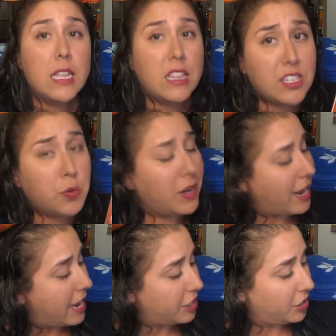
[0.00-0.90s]
This one I
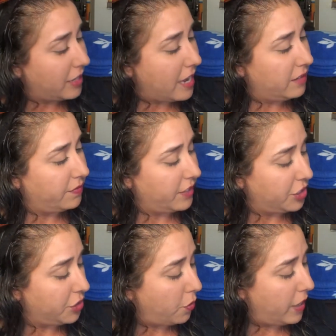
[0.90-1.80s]
actually kind of
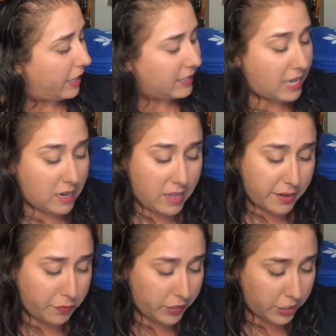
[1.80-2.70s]
enjoy. It's got a lot
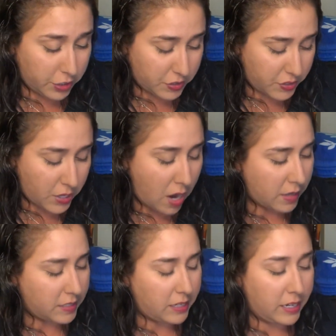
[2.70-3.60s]
of really good
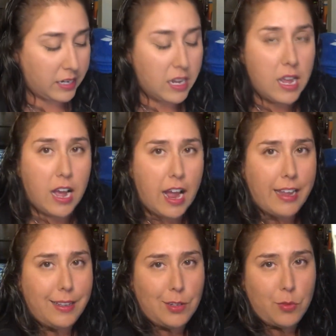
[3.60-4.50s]
songs in it.
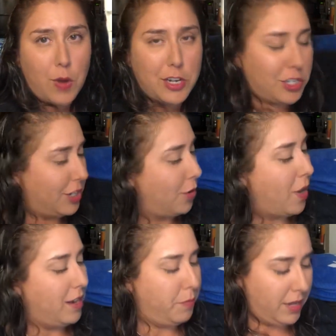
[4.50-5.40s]
I watched it
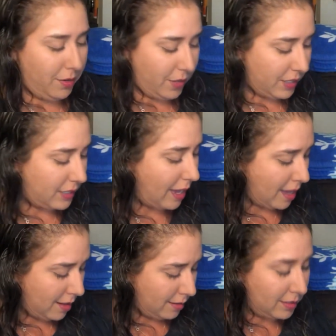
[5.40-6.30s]
quite a bit, you can
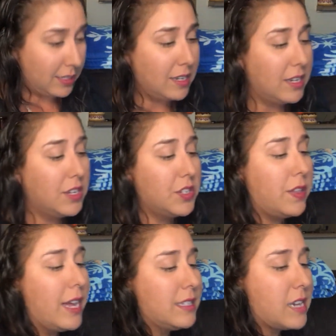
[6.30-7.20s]
tell. So
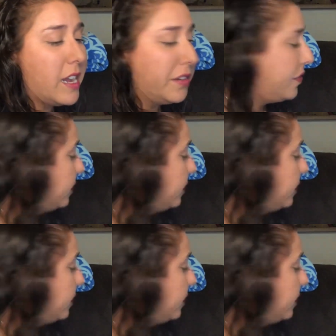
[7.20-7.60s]
that's kind of